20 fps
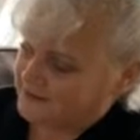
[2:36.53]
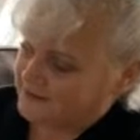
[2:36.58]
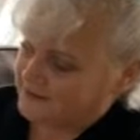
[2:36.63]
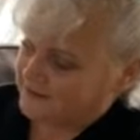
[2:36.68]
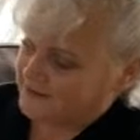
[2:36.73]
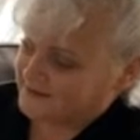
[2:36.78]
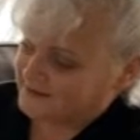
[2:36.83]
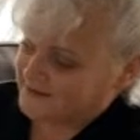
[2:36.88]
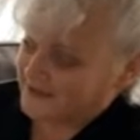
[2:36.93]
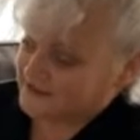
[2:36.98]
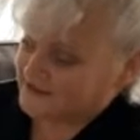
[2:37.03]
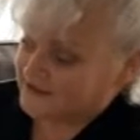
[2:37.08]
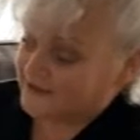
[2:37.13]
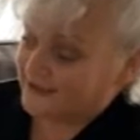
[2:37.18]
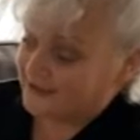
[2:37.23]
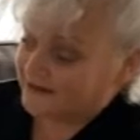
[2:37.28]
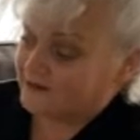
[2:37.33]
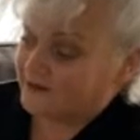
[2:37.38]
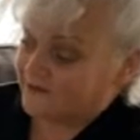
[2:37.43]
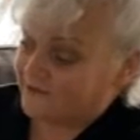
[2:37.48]
it's actually
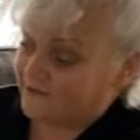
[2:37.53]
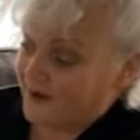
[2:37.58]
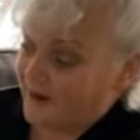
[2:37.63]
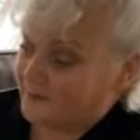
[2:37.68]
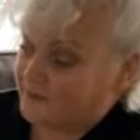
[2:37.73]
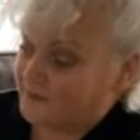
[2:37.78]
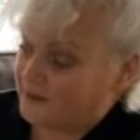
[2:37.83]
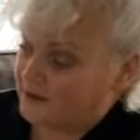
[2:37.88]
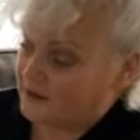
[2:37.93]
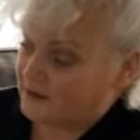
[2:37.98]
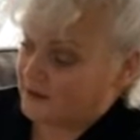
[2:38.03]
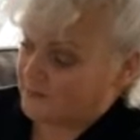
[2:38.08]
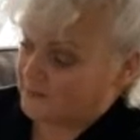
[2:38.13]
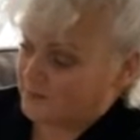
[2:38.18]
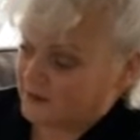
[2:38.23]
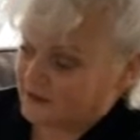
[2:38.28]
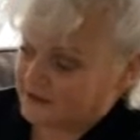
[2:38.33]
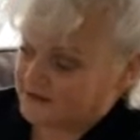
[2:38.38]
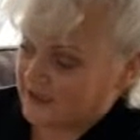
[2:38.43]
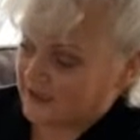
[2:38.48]
in the fabric, but
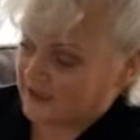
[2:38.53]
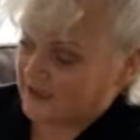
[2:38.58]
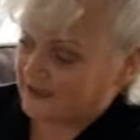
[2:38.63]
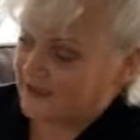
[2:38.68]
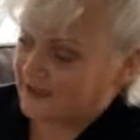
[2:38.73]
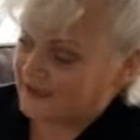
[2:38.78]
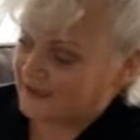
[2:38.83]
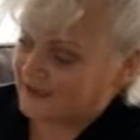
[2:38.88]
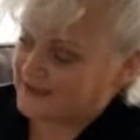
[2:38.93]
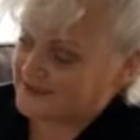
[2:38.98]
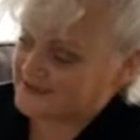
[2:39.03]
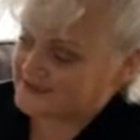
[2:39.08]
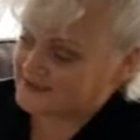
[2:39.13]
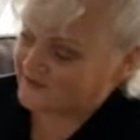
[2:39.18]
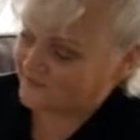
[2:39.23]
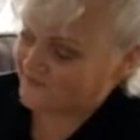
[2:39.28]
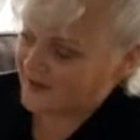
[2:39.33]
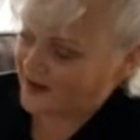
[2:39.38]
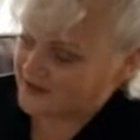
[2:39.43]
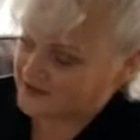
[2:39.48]
it's like a lace
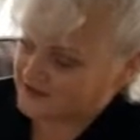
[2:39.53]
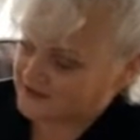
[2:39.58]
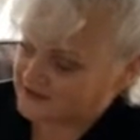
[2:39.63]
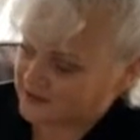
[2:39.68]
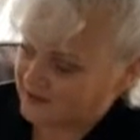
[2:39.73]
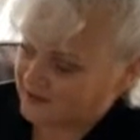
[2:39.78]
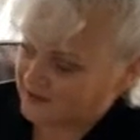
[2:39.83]
effect,